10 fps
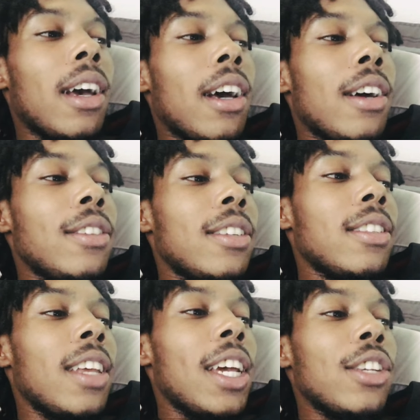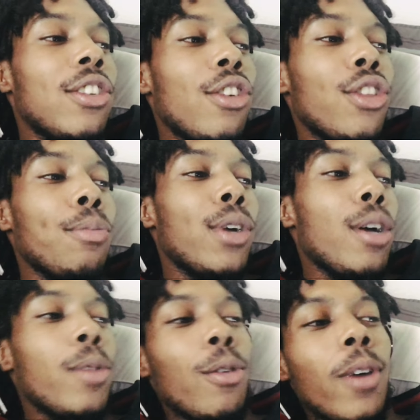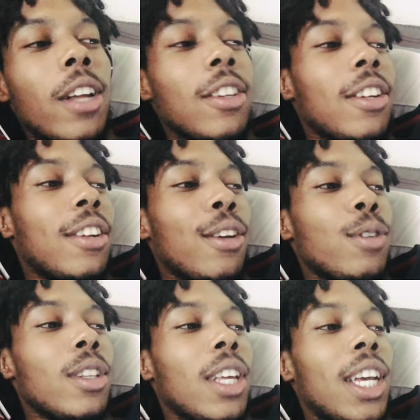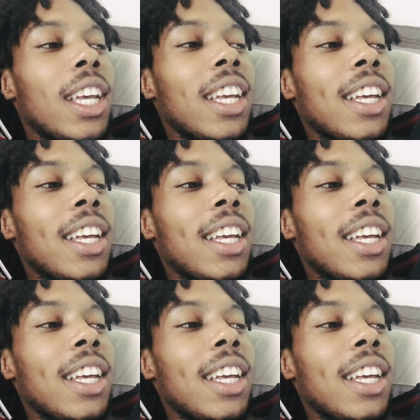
I understand, you know, the public watching and everything.